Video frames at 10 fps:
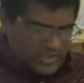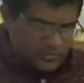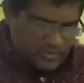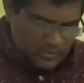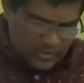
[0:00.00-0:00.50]

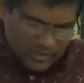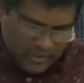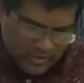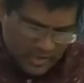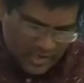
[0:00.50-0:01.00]
experiment.
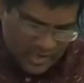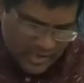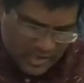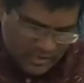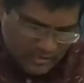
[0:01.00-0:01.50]
Take
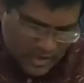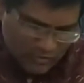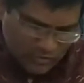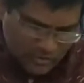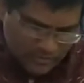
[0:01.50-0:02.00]
again
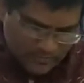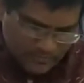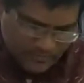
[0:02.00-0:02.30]
solution,